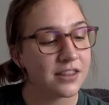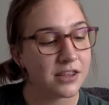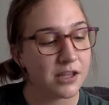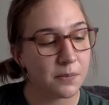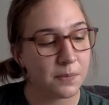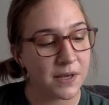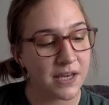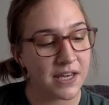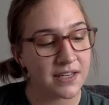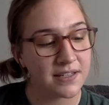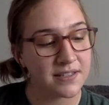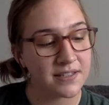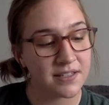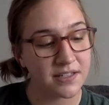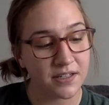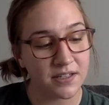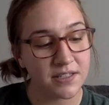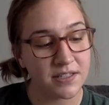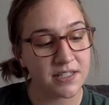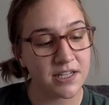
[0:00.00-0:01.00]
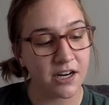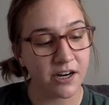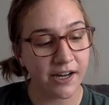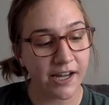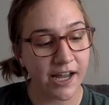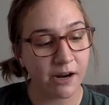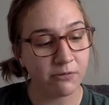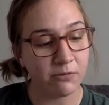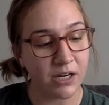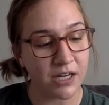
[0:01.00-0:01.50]
The pea, still staring
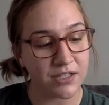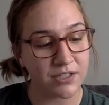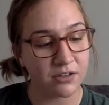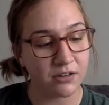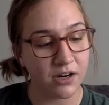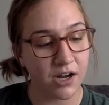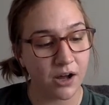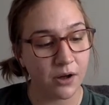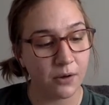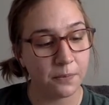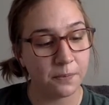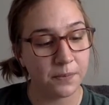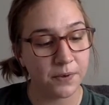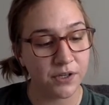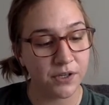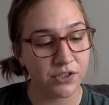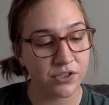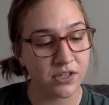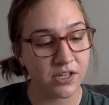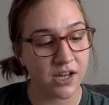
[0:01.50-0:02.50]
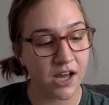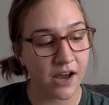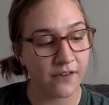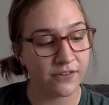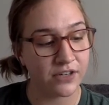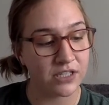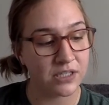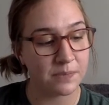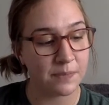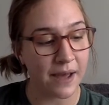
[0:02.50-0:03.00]
at Roscoe, pushed the
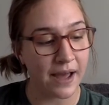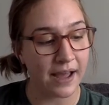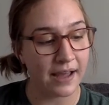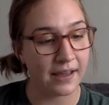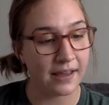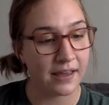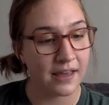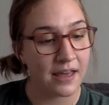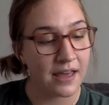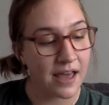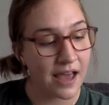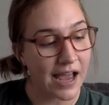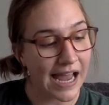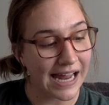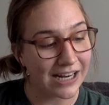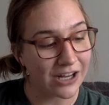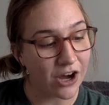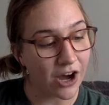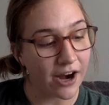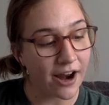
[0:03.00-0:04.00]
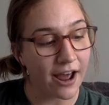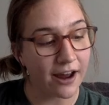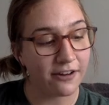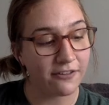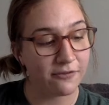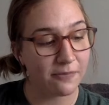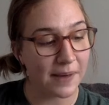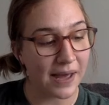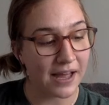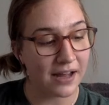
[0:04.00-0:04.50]
covers back and got out
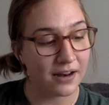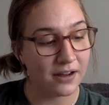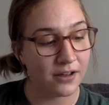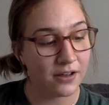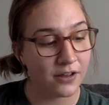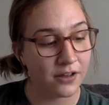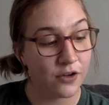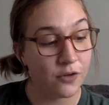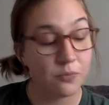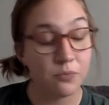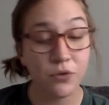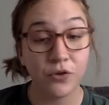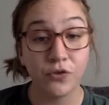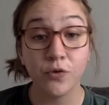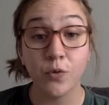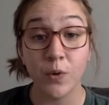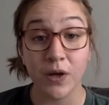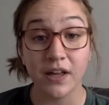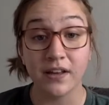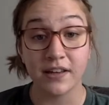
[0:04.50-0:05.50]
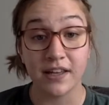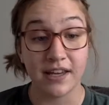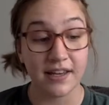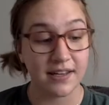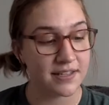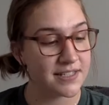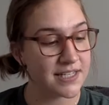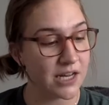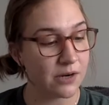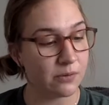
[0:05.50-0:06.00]
of bed. Move quickly,
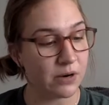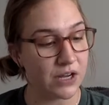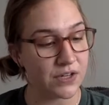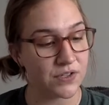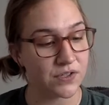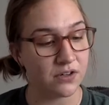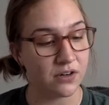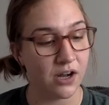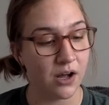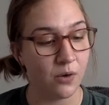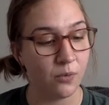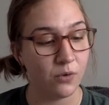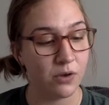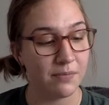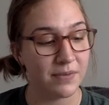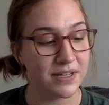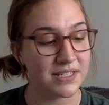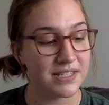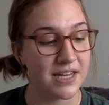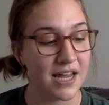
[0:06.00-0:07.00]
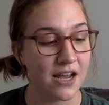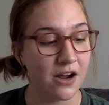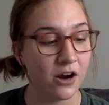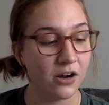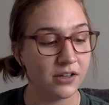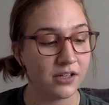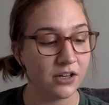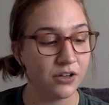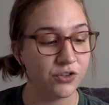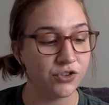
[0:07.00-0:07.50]
said Roscoe. We must take our
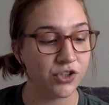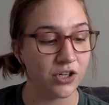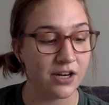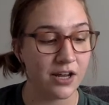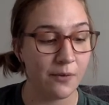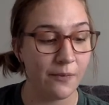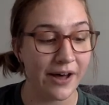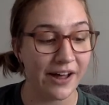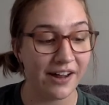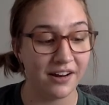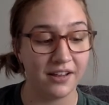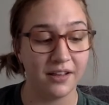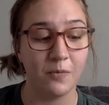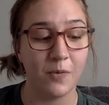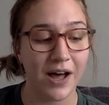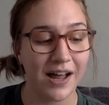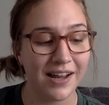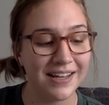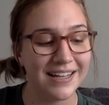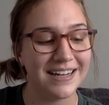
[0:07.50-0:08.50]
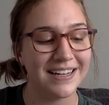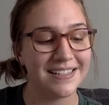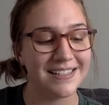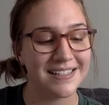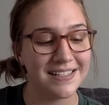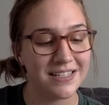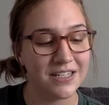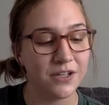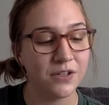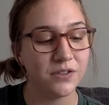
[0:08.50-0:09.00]
little journey while it is
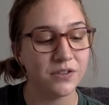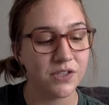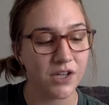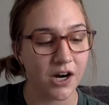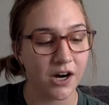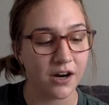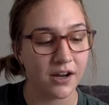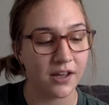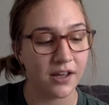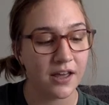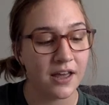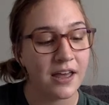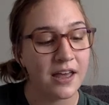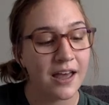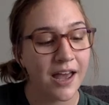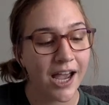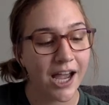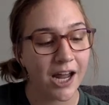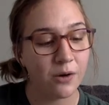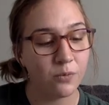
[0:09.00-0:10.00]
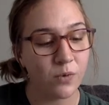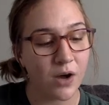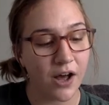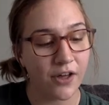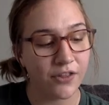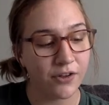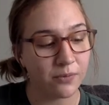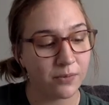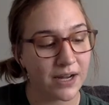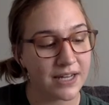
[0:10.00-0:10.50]
still dark and while
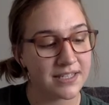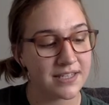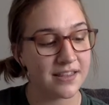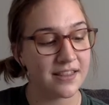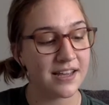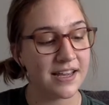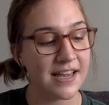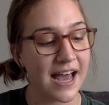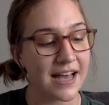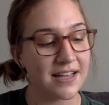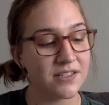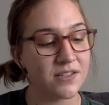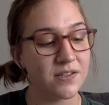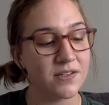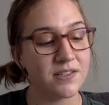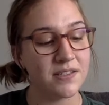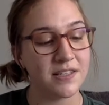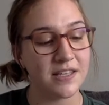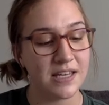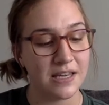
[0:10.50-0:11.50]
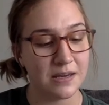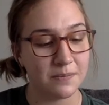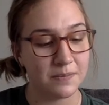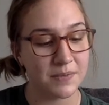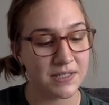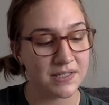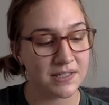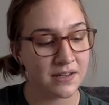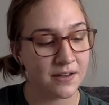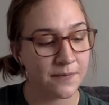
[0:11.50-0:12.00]
the rest of the castle
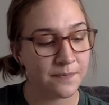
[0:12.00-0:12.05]
sleeps.